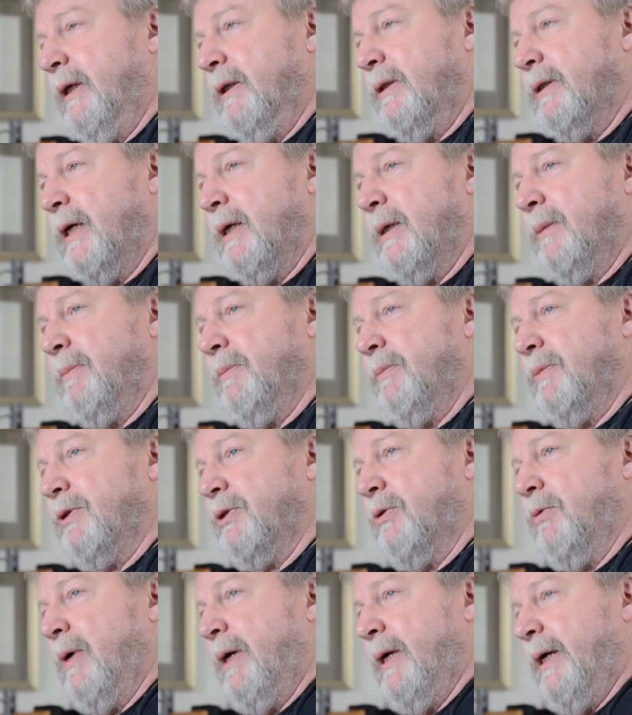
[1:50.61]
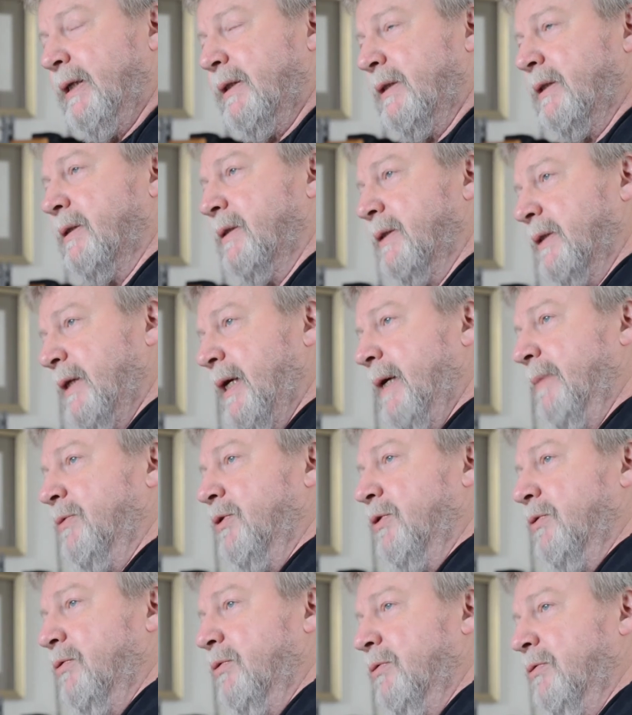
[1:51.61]
daytime, so I had
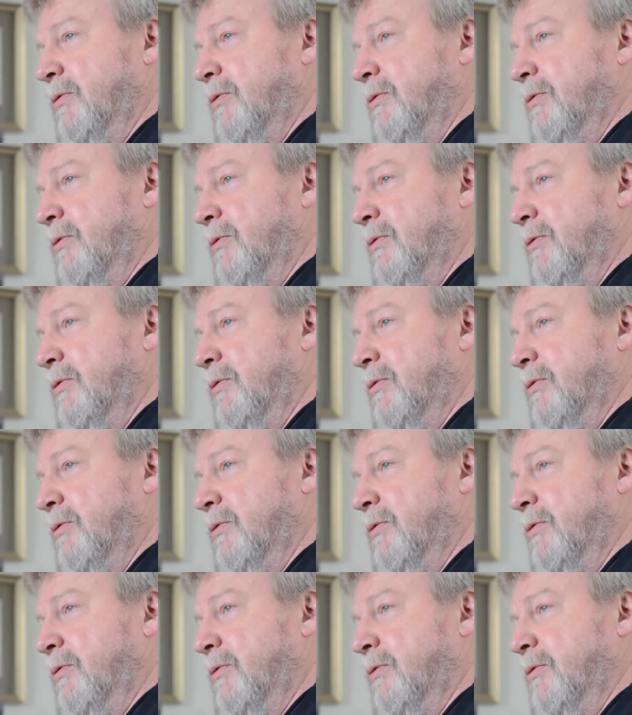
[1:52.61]
time